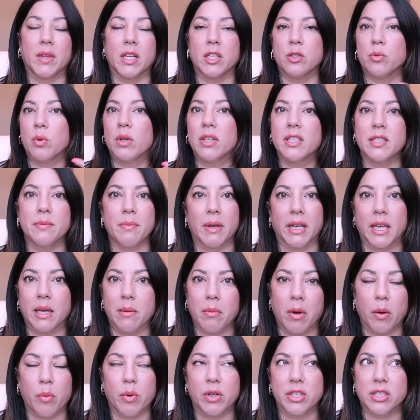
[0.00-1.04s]
as well as making
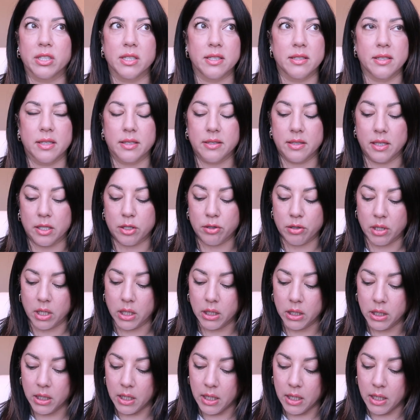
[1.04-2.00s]
my wish list, et cetera.